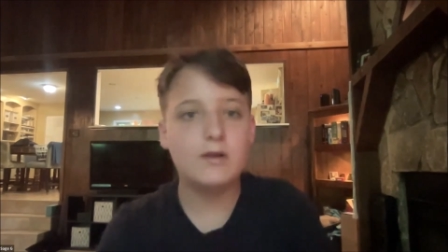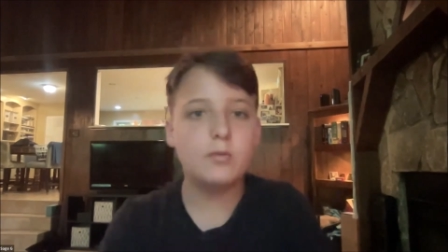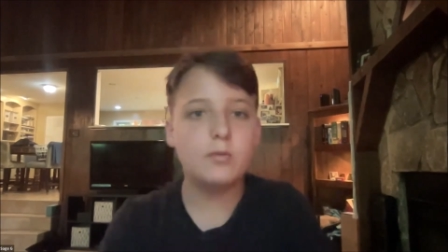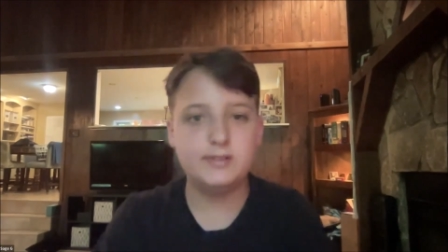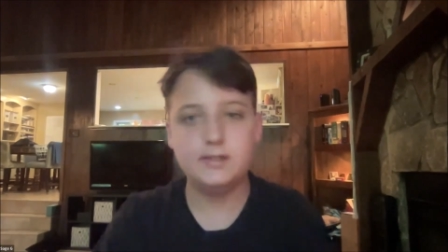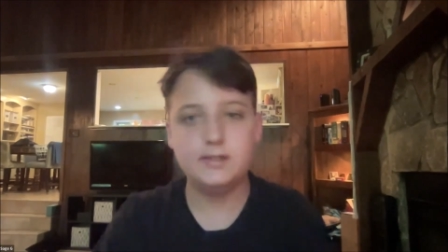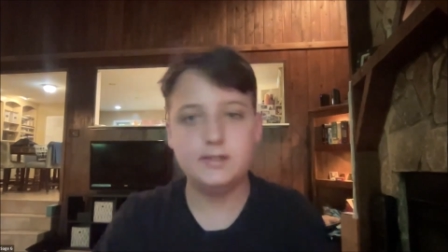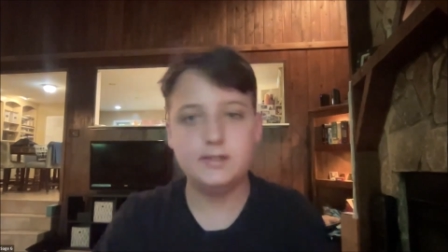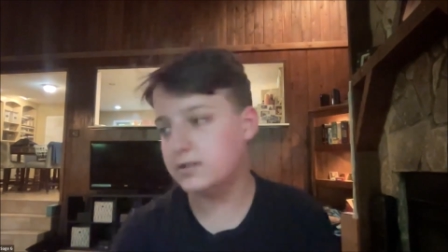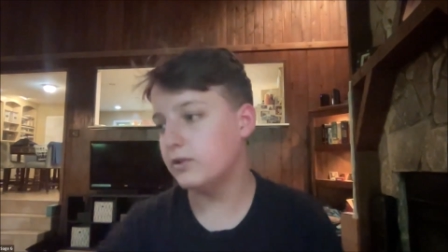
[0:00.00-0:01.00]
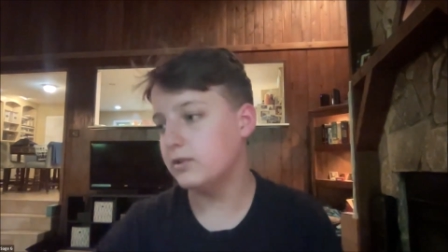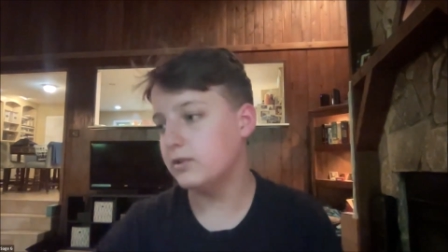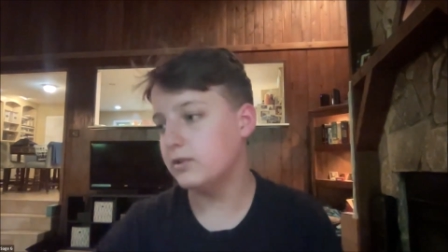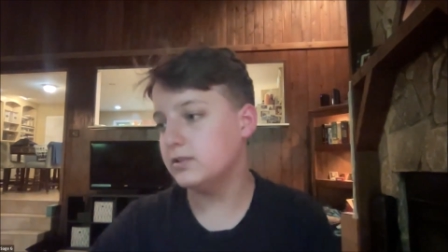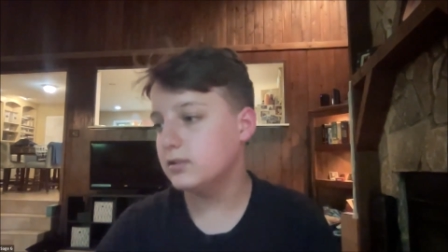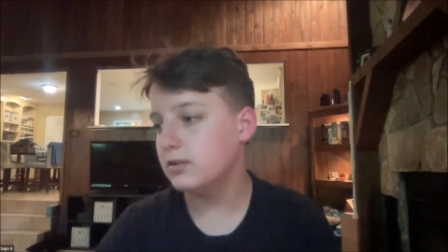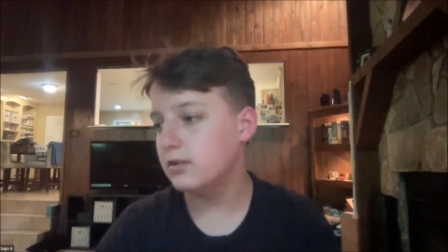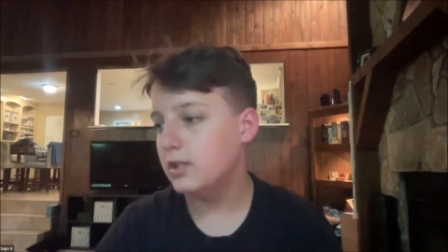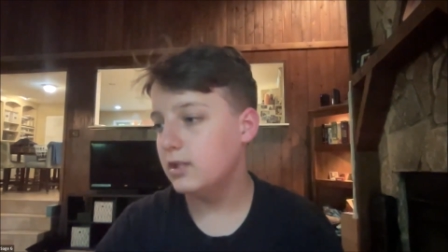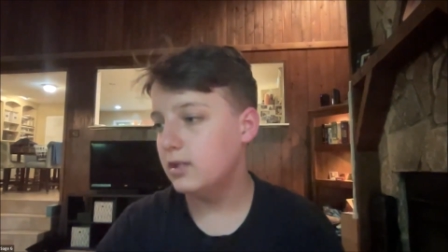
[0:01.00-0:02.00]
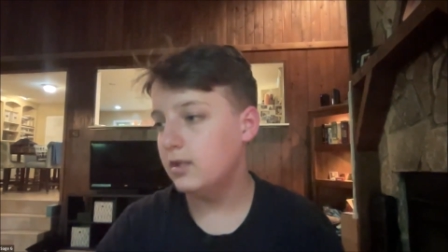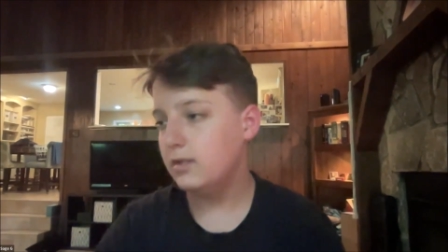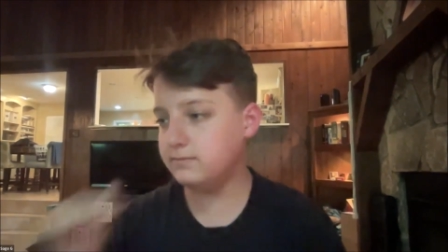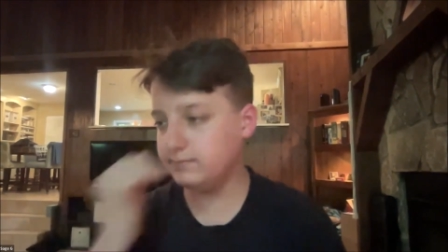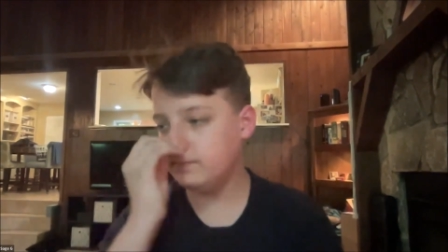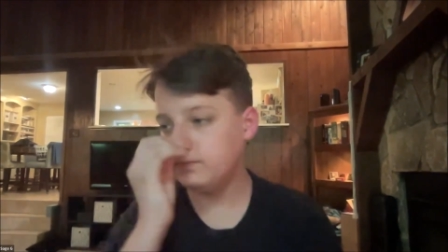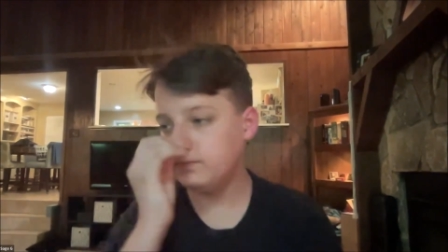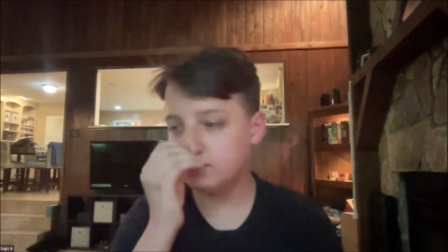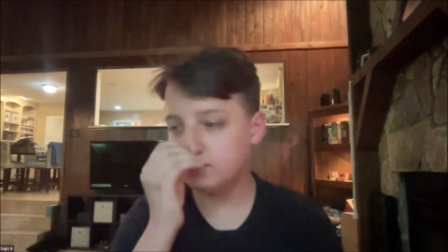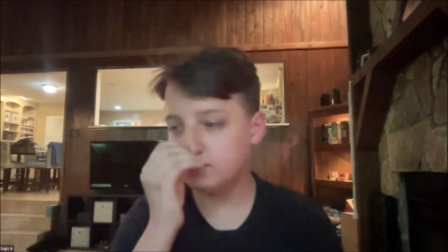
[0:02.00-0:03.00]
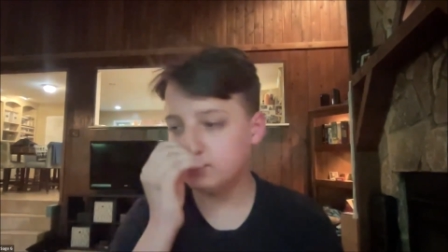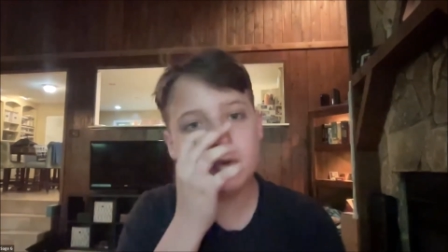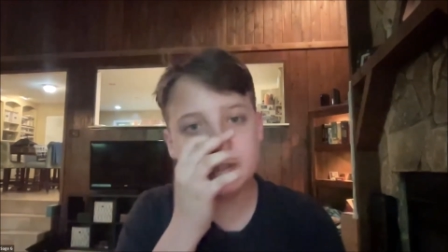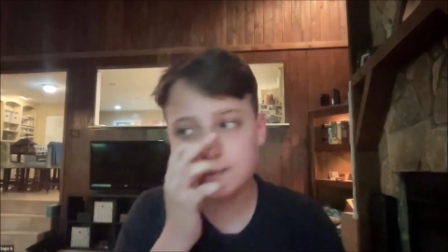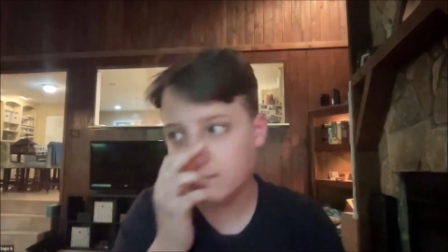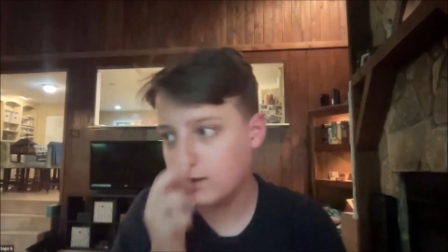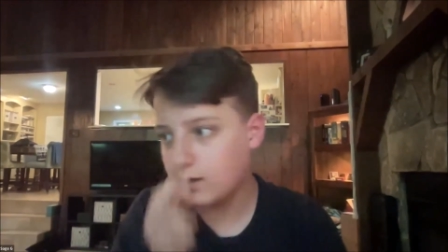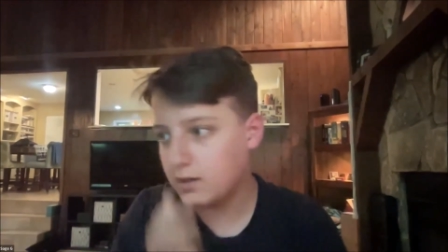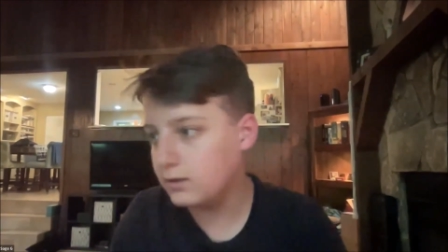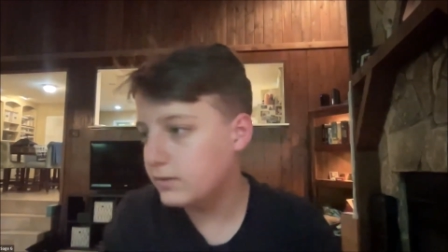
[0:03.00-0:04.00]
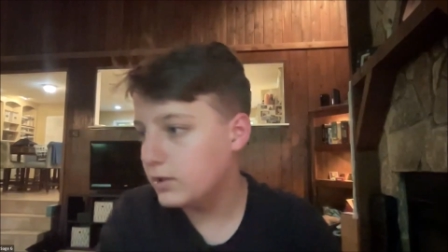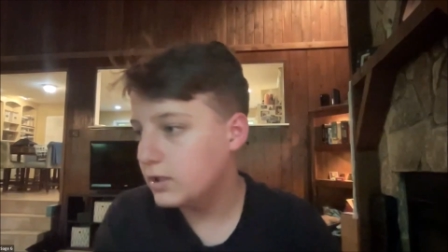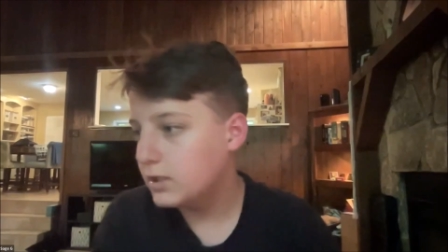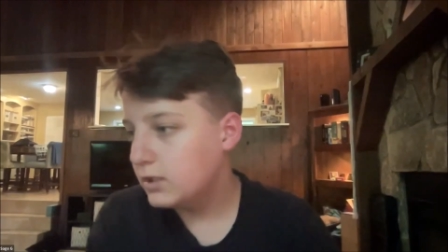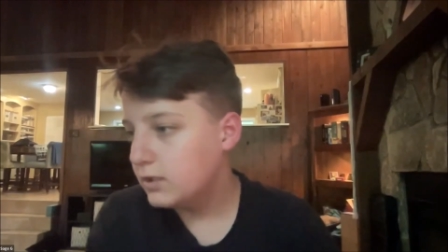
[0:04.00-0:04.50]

So again, we see the difference, the realness of God.